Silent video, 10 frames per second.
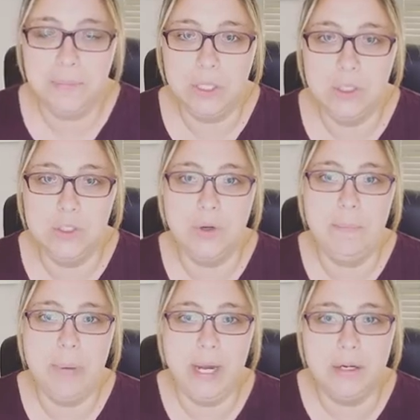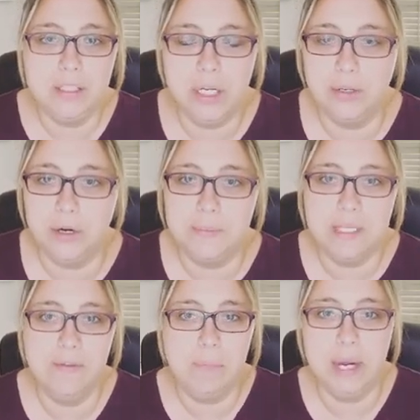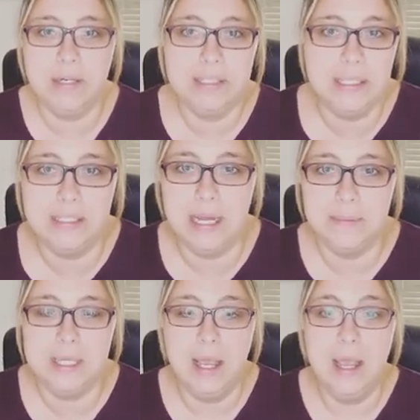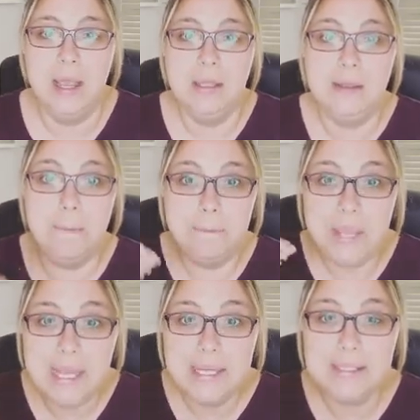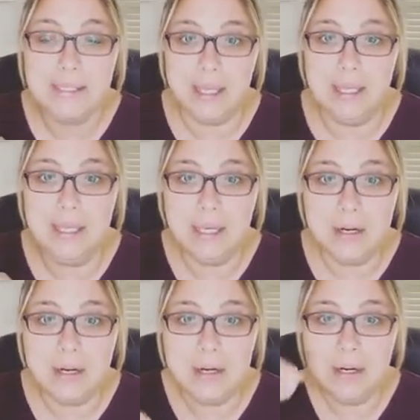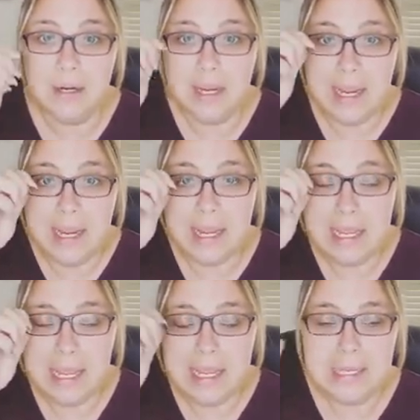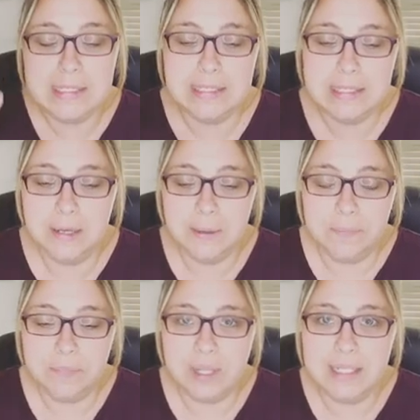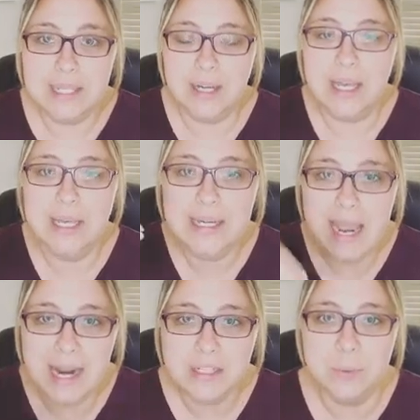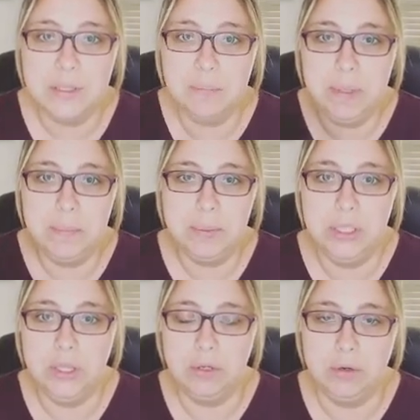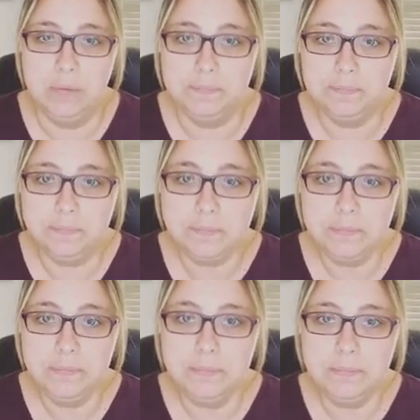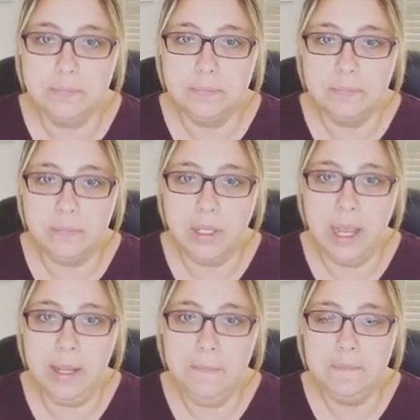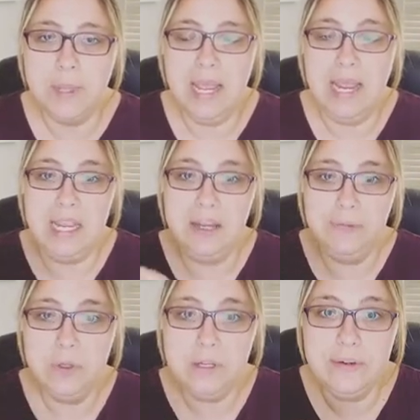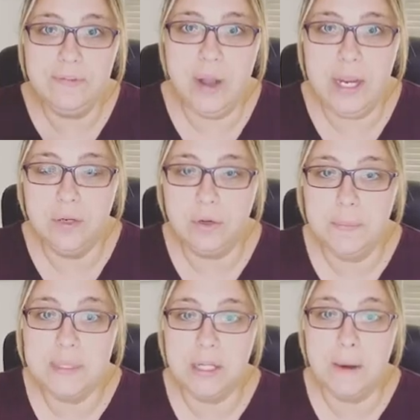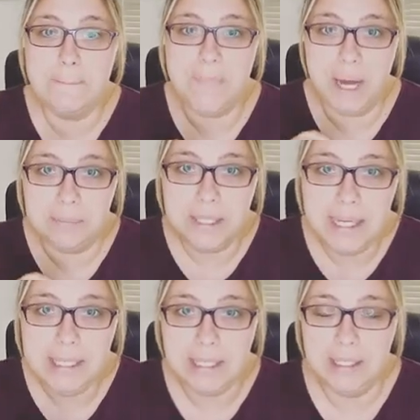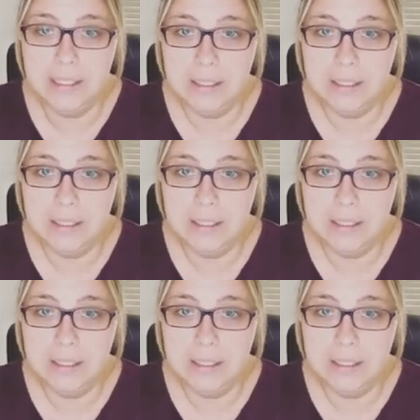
You can join parenting groups, give parenting tips. The biggest thing here is to connect with the people in the group. Okay? If you can find groups that are public,